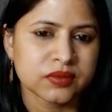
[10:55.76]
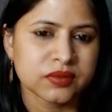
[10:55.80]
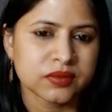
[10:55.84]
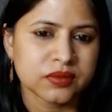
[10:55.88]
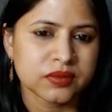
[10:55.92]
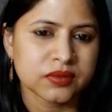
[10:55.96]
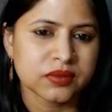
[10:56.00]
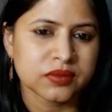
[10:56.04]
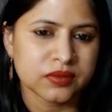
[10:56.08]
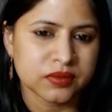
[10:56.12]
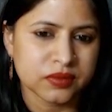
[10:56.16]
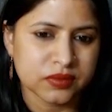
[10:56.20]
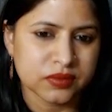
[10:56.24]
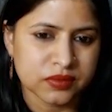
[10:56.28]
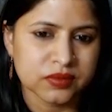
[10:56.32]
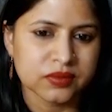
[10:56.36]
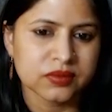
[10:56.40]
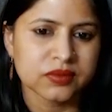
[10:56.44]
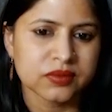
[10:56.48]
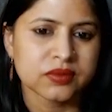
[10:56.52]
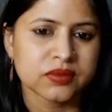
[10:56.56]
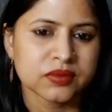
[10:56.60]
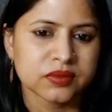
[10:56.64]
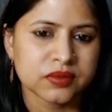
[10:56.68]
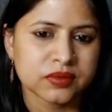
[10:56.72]

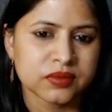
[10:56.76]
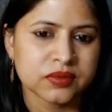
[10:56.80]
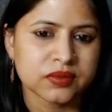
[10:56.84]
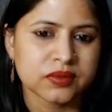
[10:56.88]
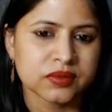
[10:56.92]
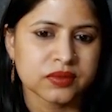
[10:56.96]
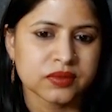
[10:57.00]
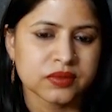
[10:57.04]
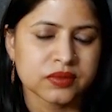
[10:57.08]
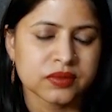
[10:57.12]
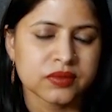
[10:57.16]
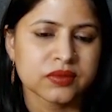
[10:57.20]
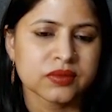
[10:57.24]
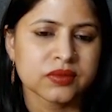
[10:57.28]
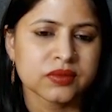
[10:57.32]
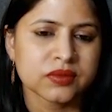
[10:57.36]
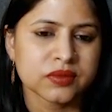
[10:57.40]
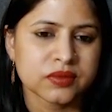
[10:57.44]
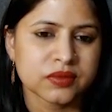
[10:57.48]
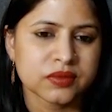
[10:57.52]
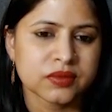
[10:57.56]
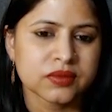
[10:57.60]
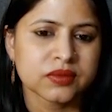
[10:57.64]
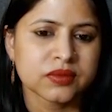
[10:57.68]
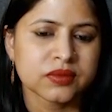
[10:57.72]

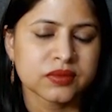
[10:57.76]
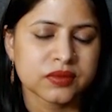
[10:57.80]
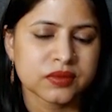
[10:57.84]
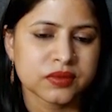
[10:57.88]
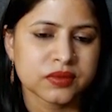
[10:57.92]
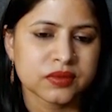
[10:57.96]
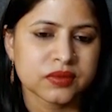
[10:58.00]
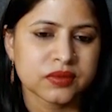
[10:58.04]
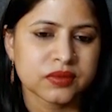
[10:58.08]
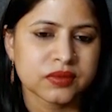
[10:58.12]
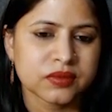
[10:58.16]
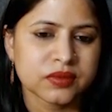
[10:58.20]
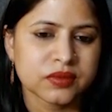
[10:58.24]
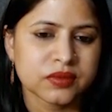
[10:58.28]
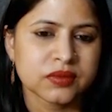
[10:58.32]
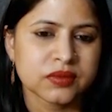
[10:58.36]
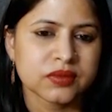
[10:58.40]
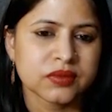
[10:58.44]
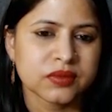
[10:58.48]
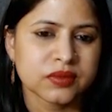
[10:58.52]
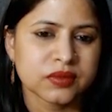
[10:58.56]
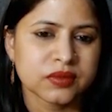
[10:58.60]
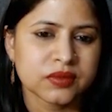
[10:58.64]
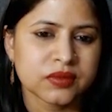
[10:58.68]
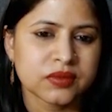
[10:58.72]

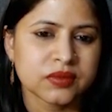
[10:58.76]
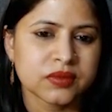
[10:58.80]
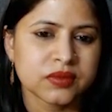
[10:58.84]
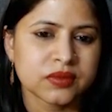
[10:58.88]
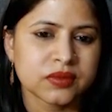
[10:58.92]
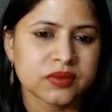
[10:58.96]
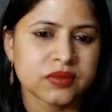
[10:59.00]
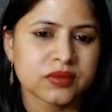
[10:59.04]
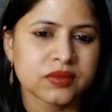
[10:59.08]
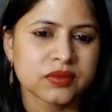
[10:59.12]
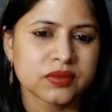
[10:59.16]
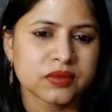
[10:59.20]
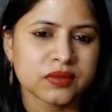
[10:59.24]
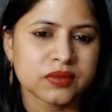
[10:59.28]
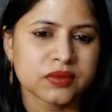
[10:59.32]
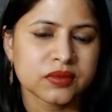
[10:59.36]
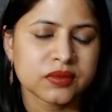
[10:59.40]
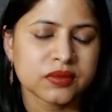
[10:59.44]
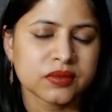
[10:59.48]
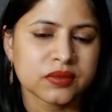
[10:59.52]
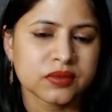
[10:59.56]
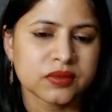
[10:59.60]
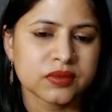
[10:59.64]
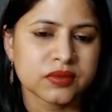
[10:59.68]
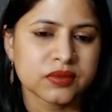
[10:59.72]

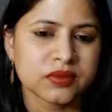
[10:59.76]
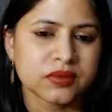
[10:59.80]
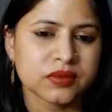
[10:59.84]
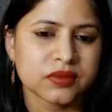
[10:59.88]
The person shown says nothing.